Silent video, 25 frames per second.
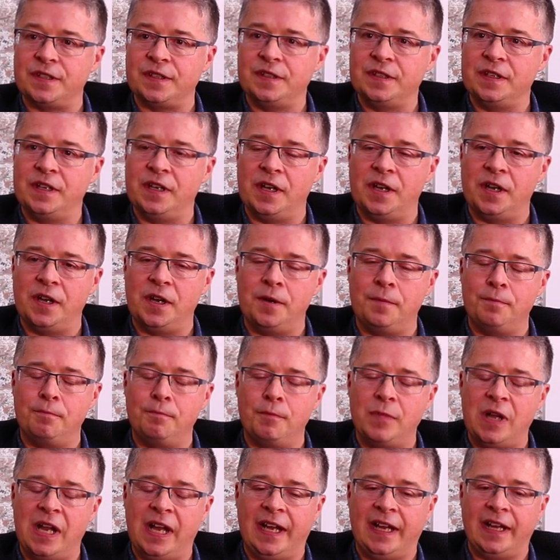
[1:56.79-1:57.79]

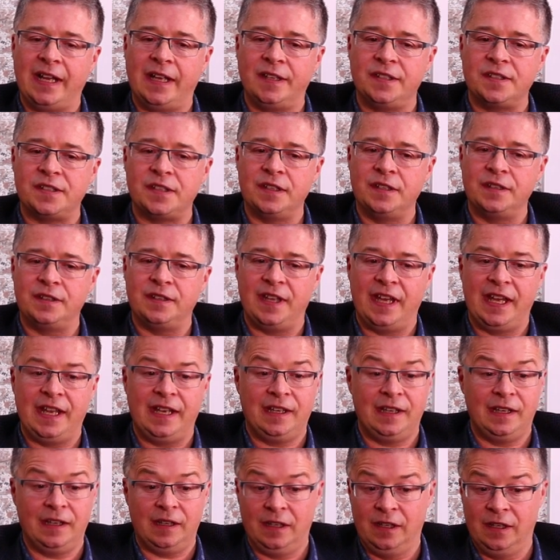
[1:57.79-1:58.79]
And
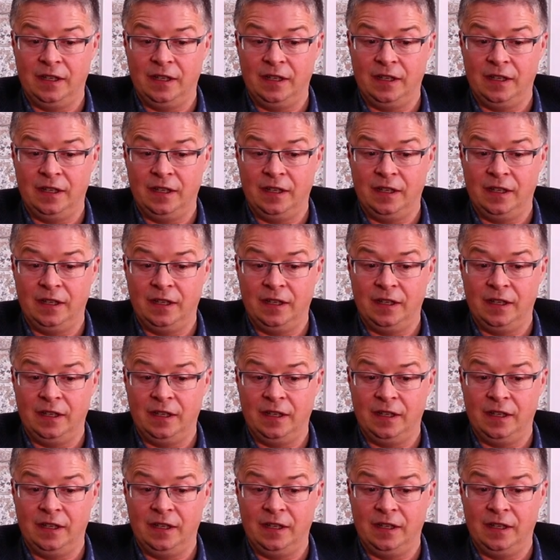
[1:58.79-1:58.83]
then